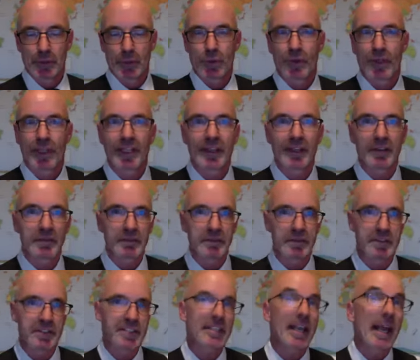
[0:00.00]
within the
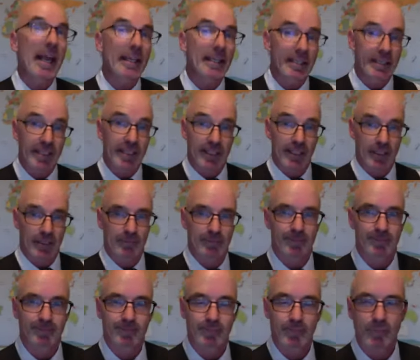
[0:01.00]
second year
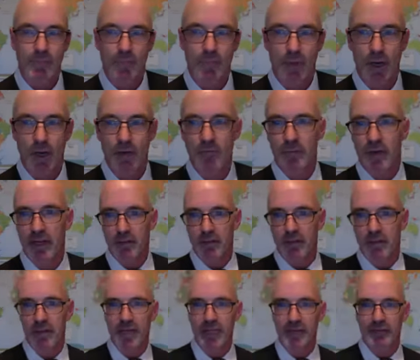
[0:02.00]
of my
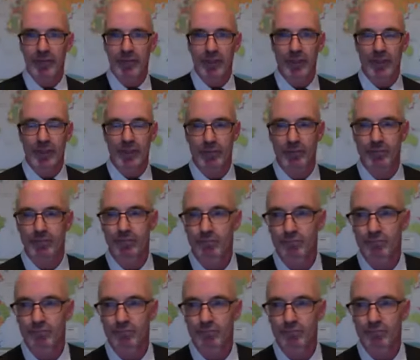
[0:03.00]
five-year,